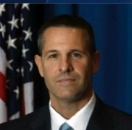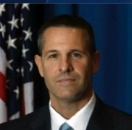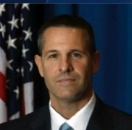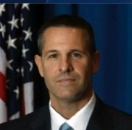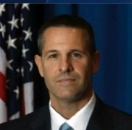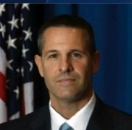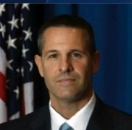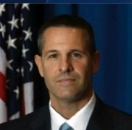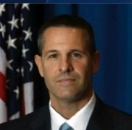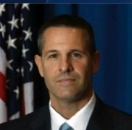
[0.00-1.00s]

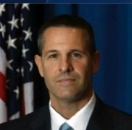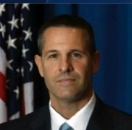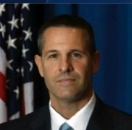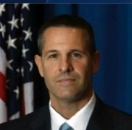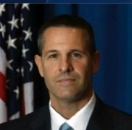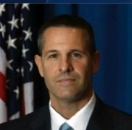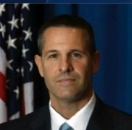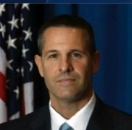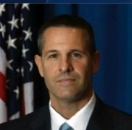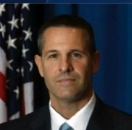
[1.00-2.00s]

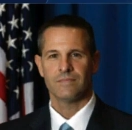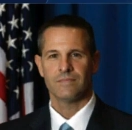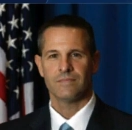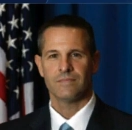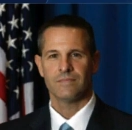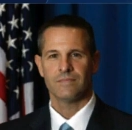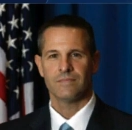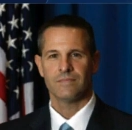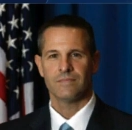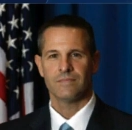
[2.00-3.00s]

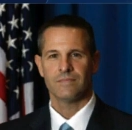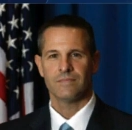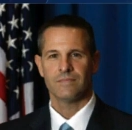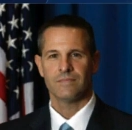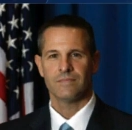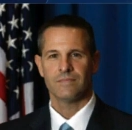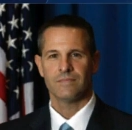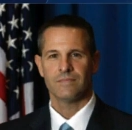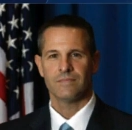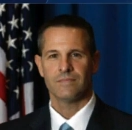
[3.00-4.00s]

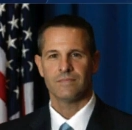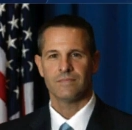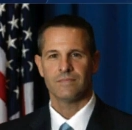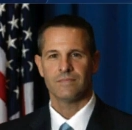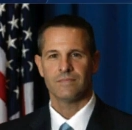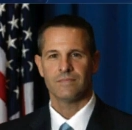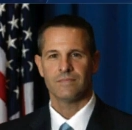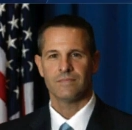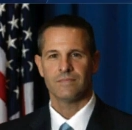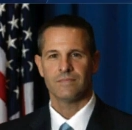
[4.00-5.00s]

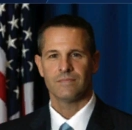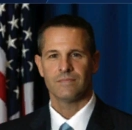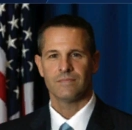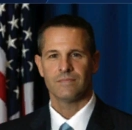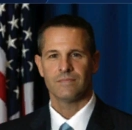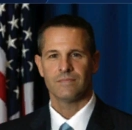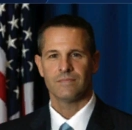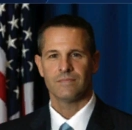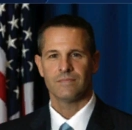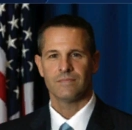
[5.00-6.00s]

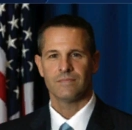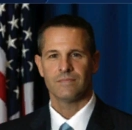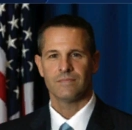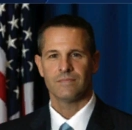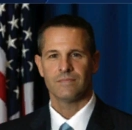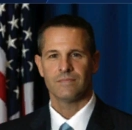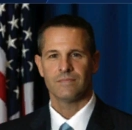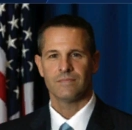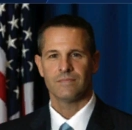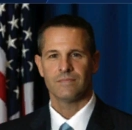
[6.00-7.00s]

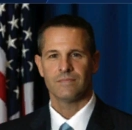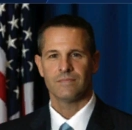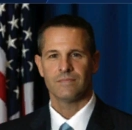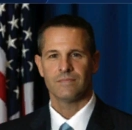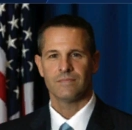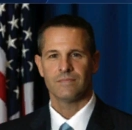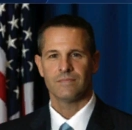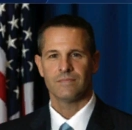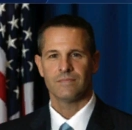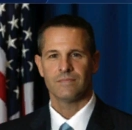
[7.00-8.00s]
[no speech]